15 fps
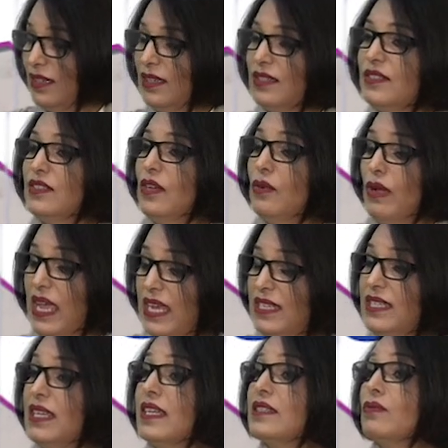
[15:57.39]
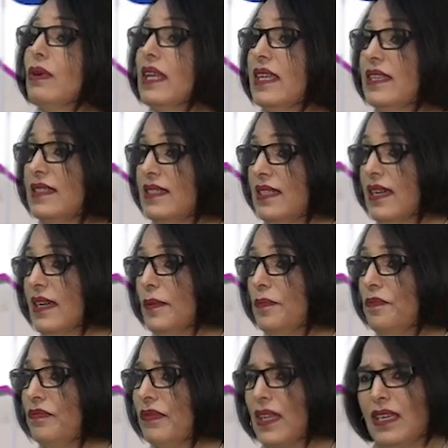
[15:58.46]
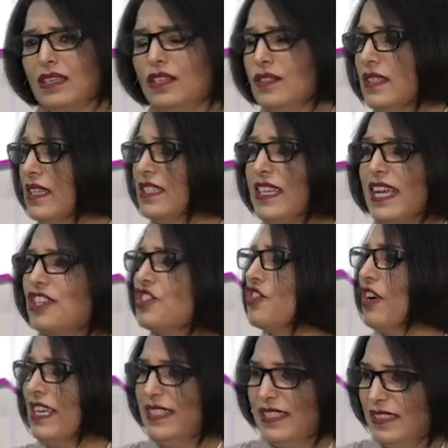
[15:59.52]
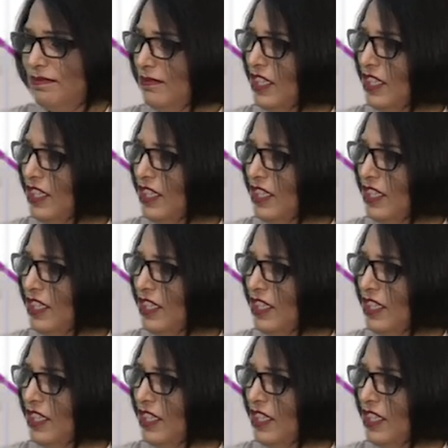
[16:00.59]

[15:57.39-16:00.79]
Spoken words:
So aging as well as you say texturizing,